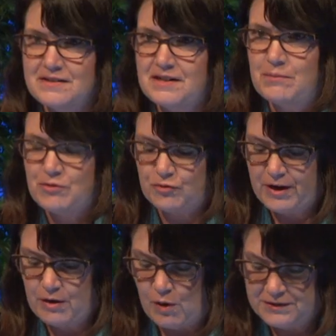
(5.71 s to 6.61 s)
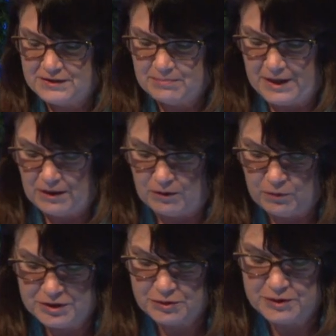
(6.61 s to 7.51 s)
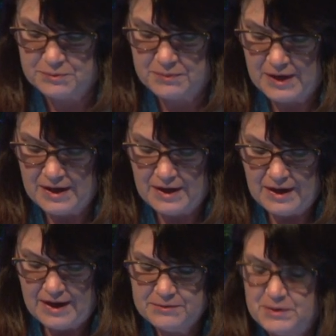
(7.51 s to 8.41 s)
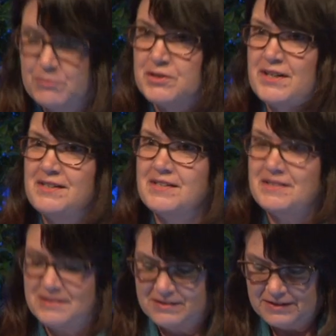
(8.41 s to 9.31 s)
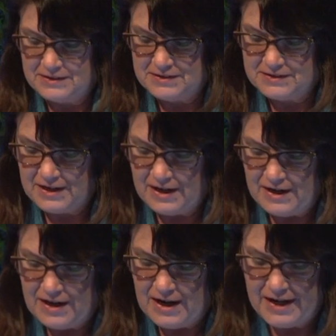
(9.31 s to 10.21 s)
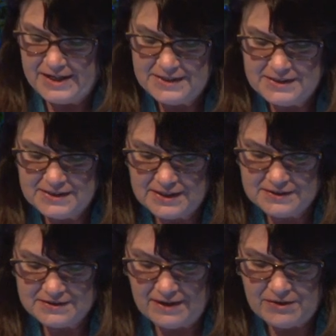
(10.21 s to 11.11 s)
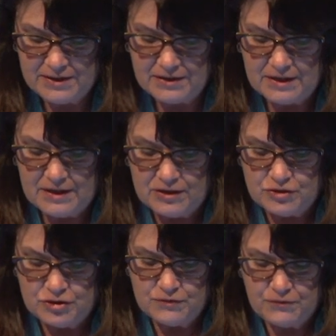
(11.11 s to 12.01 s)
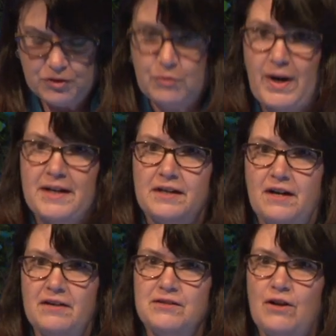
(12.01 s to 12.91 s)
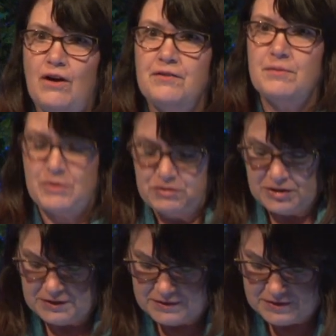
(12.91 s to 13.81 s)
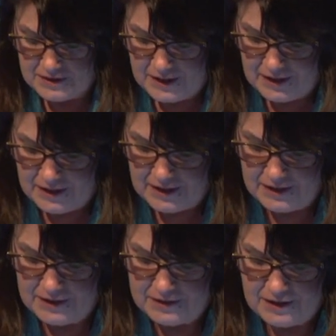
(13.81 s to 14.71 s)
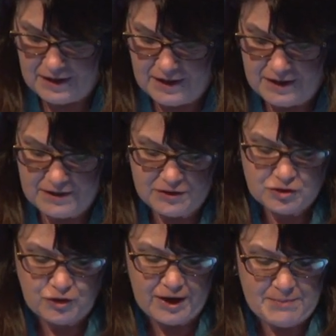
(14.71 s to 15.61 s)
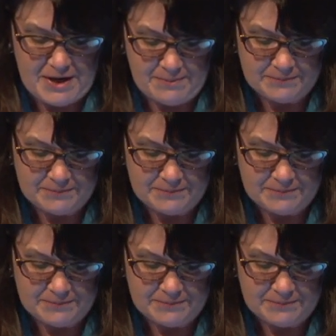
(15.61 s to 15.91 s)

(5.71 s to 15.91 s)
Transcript: James Craig Watson Medal, which was, has been presented since uh, 1887 to, to, recognize contributions in uh, astronomy.